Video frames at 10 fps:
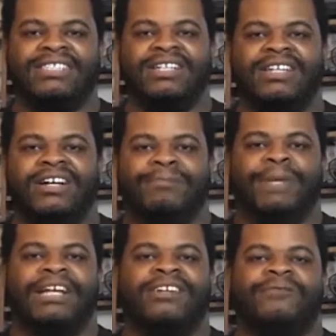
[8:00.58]
to
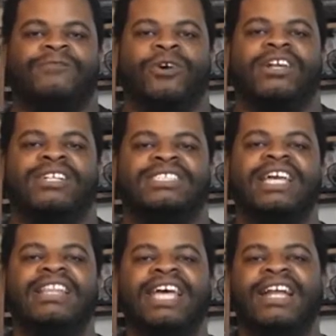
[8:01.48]
make Forky
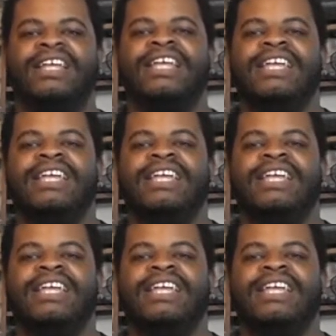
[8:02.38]
understand that